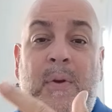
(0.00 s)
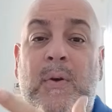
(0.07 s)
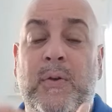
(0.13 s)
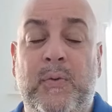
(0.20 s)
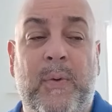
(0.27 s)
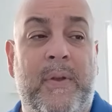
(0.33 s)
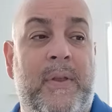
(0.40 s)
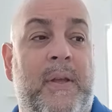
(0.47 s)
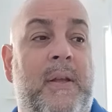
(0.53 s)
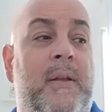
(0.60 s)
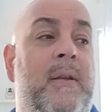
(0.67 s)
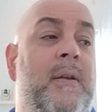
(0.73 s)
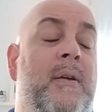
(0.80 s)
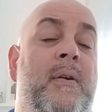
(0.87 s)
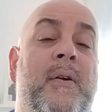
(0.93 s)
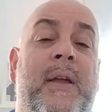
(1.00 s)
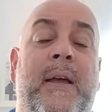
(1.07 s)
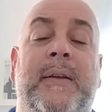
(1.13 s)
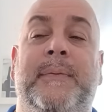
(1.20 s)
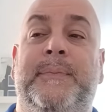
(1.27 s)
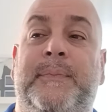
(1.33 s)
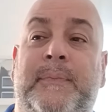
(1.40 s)
goes with it.
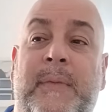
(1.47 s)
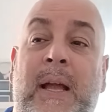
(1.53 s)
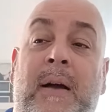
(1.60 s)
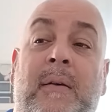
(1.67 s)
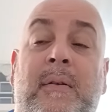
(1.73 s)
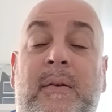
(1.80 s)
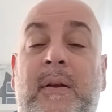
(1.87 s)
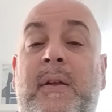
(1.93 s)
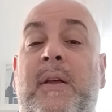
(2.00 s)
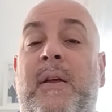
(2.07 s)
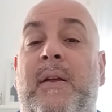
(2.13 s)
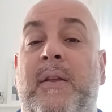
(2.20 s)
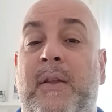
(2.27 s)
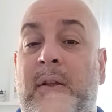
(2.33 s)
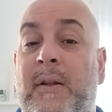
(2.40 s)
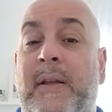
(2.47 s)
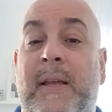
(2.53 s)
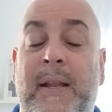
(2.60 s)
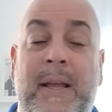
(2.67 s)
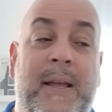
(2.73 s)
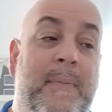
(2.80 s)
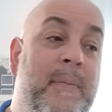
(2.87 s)
Okay, now, you look at
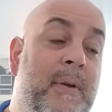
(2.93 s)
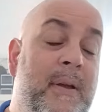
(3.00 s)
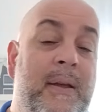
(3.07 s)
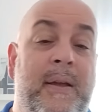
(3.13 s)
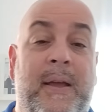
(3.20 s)
Ape.